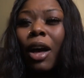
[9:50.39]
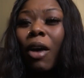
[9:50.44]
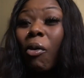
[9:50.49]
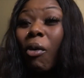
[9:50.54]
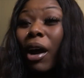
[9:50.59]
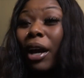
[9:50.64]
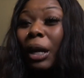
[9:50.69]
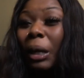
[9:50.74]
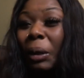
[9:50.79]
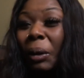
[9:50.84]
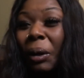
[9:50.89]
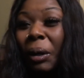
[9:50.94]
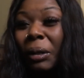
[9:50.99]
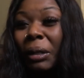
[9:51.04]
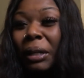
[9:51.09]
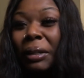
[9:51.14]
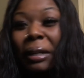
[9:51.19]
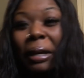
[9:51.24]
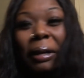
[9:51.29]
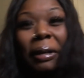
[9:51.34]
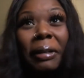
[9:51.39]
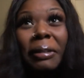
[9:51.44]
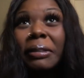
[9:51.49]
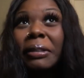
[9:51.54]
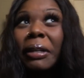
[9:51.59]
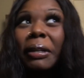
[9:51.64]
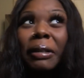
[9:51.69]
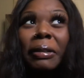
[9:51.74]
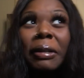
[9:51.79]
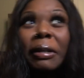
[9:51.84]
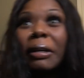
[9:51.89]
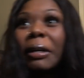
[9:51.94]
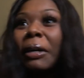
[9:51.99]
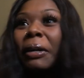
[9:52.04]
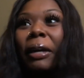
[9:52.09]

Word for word: Why you do her like that? This and then the third.